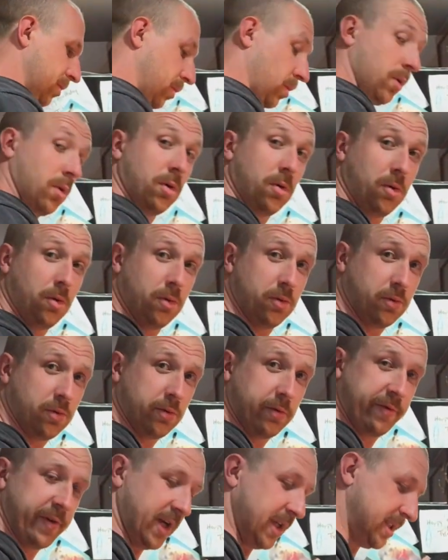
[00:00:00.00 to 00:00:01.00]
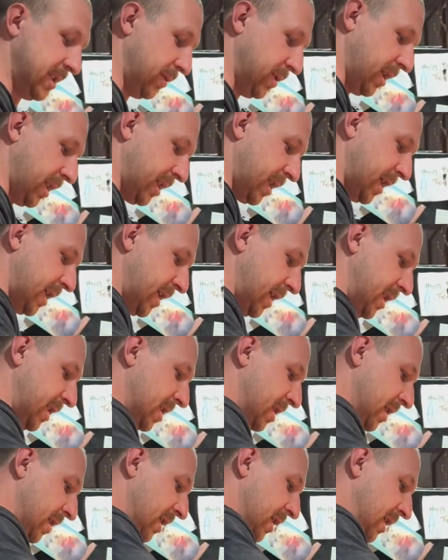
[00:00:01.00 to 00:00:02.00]
Ooh, fancy with the light.
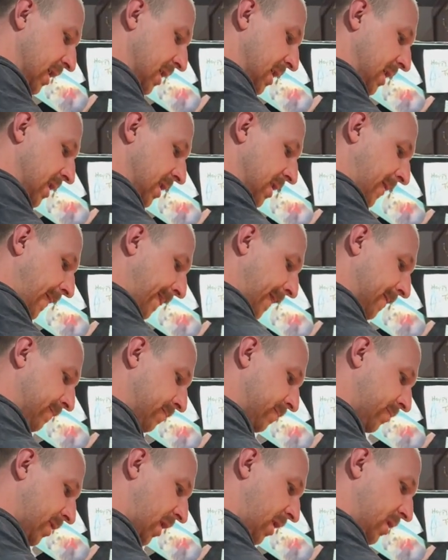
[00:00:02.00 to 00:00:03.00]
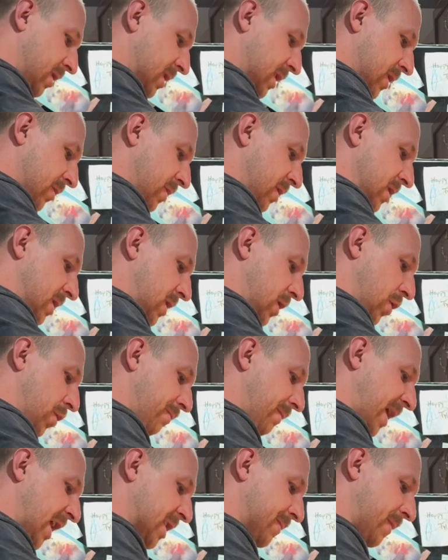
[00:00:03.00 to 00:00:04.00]
But you're just going to
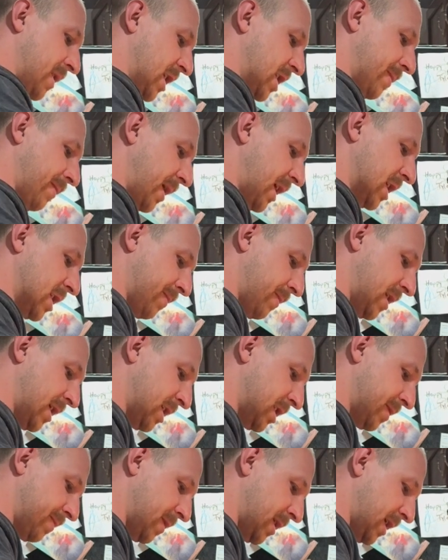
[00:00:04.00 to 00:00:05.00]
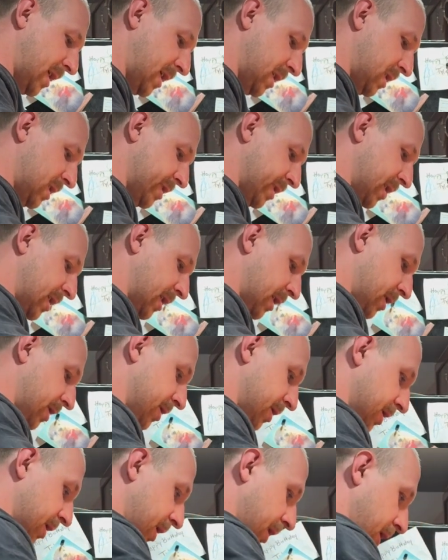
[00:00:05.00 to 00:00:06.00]
mash, mash, mash, mash, mash. Let it
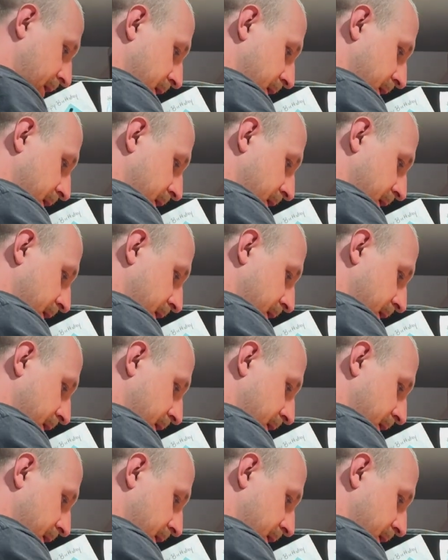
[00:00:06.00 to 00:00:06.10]
cook.